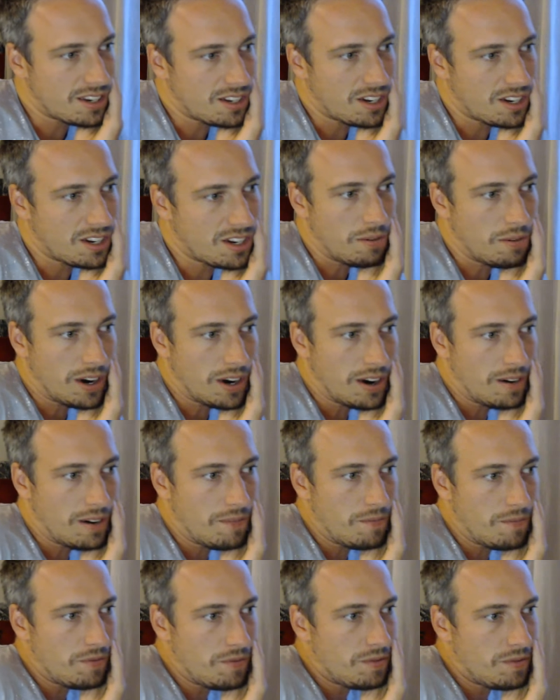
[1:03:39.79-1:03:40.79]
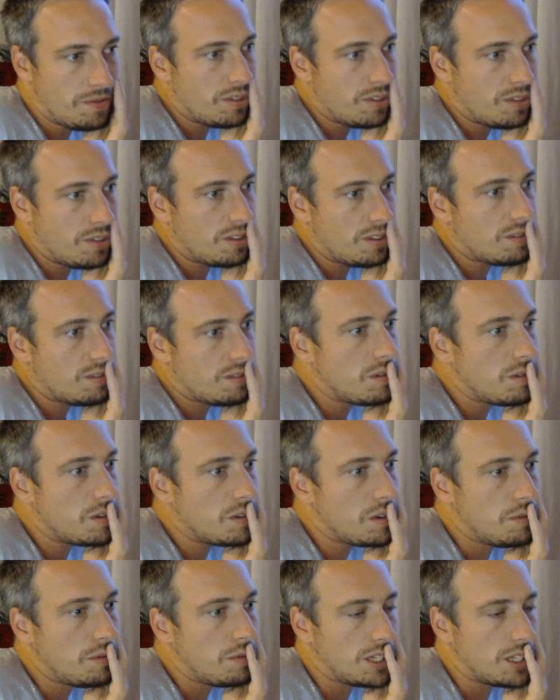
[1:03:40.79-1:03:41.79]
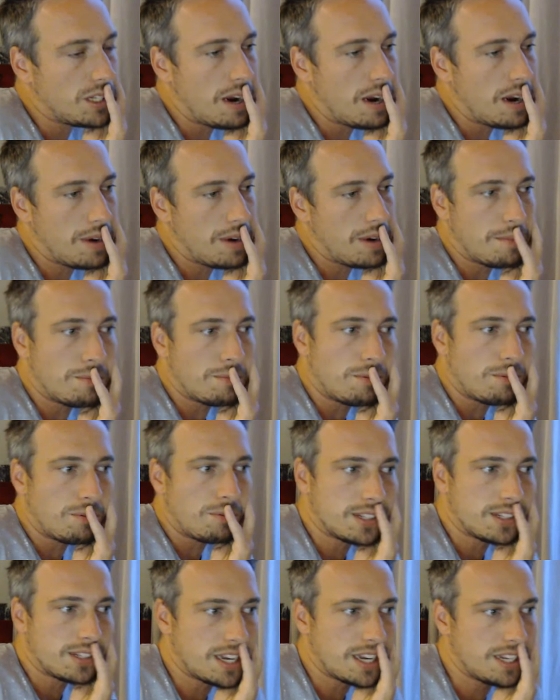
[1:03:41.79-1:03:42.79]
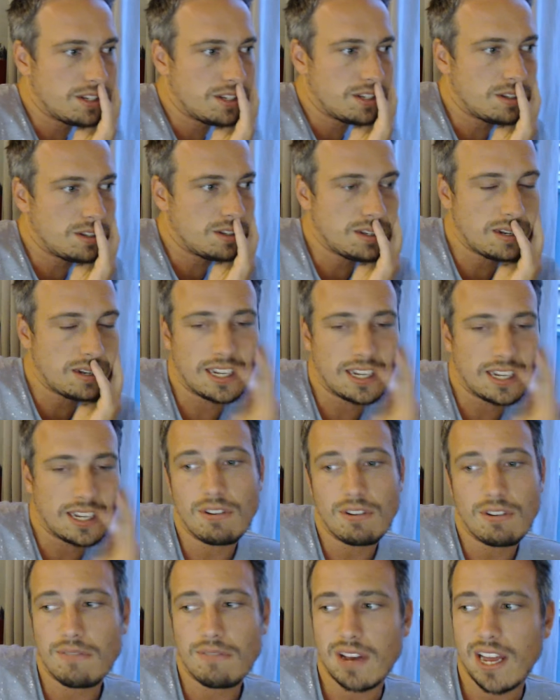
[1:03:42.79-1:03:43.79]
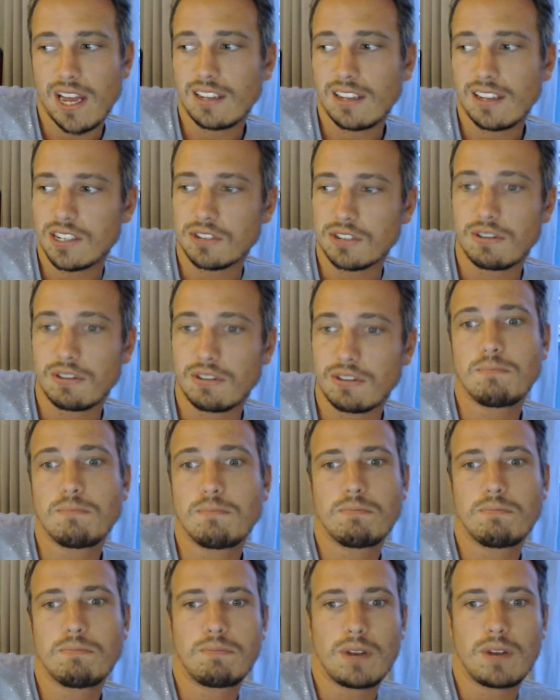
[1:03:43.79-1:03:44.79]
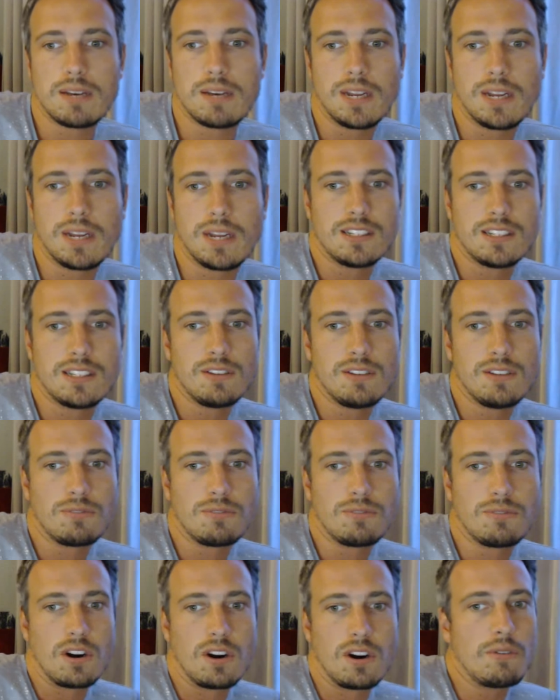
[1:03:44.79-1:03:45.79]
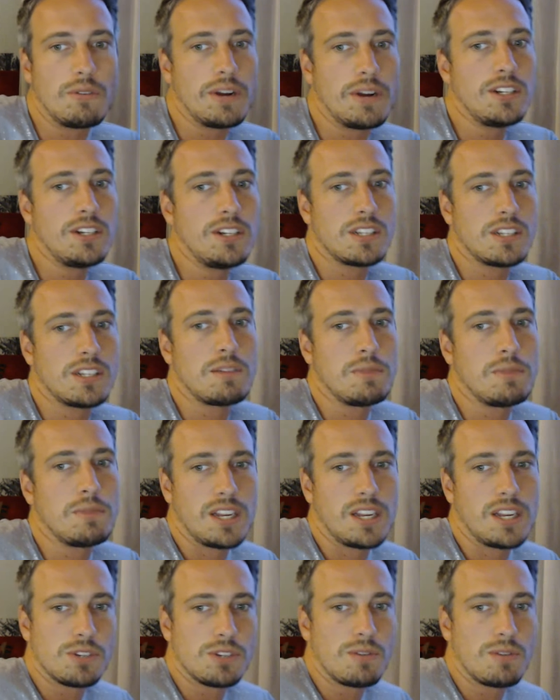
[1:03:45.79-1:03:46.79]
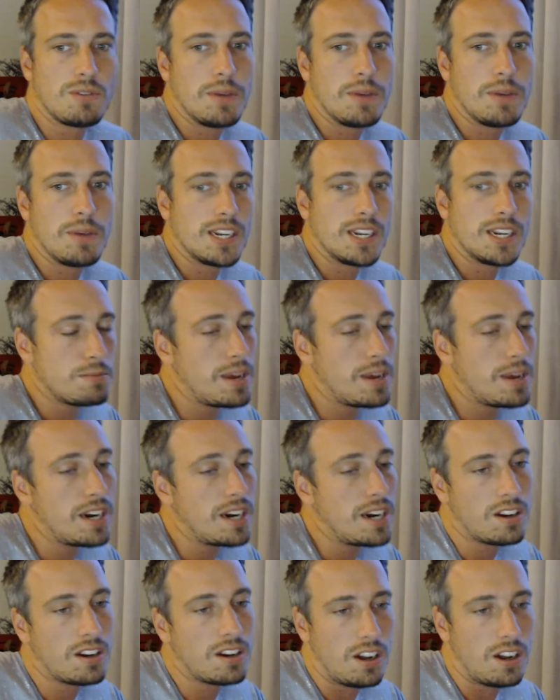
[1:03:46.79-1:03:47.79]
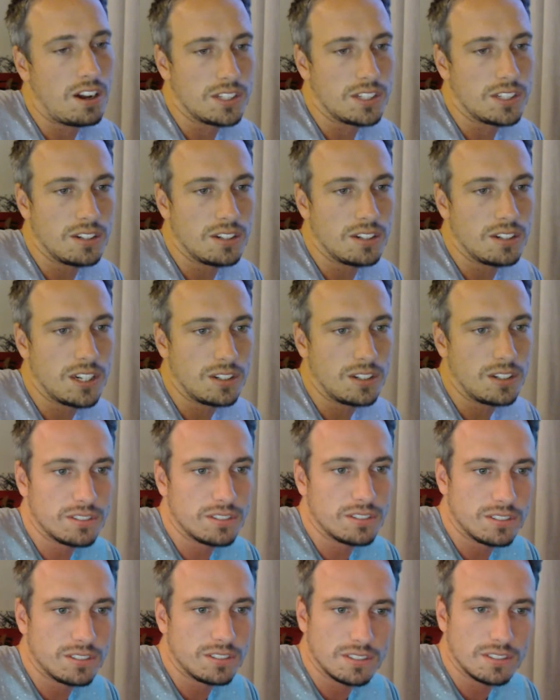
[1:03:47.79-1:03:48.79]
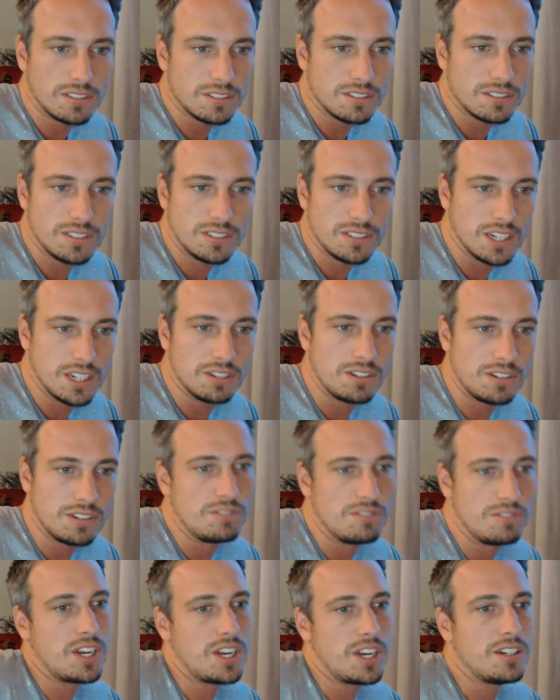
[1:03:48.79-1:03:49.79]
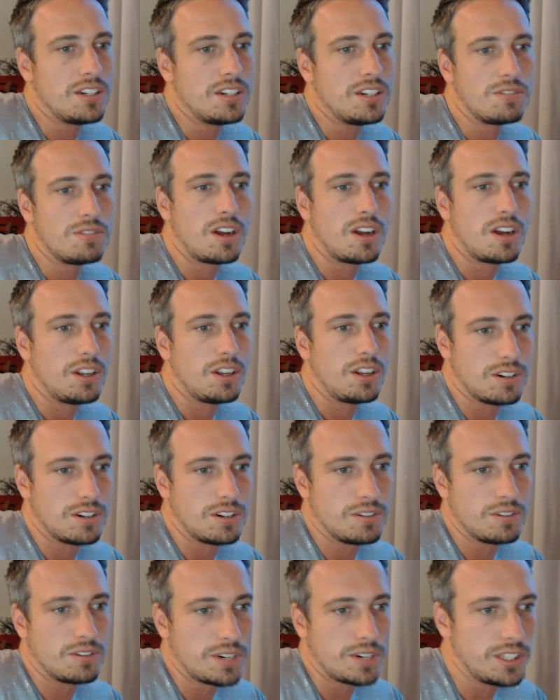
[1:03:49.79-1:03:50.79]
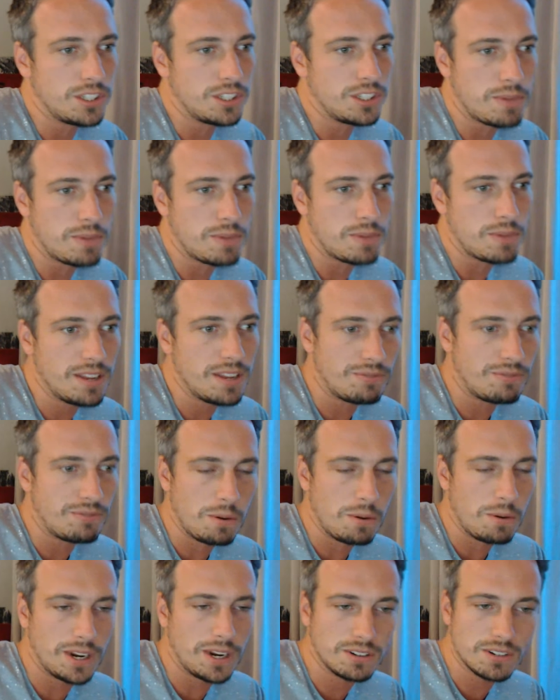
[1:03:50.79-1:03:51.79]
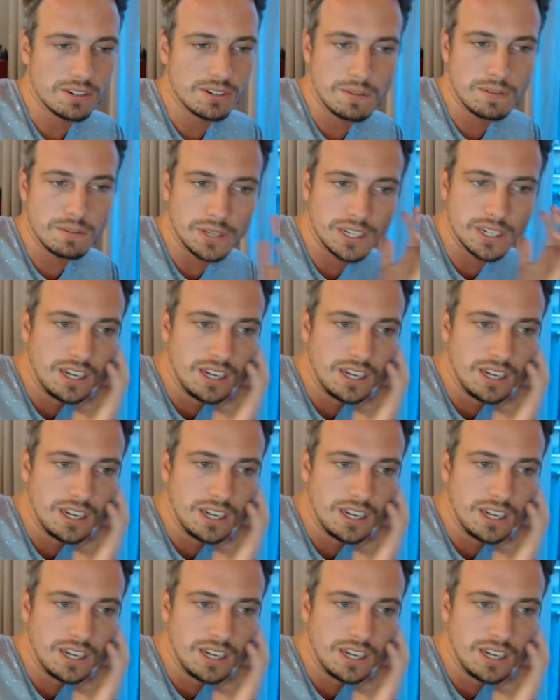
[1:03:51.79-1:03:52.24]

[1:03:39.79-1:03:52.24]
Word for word: You know, where. What do I rep? What hands? Like, if you have a hand that has great playability for a range that somebody else is repping, then it's better to call. You know, don't alter those ranges by 4-betting or something.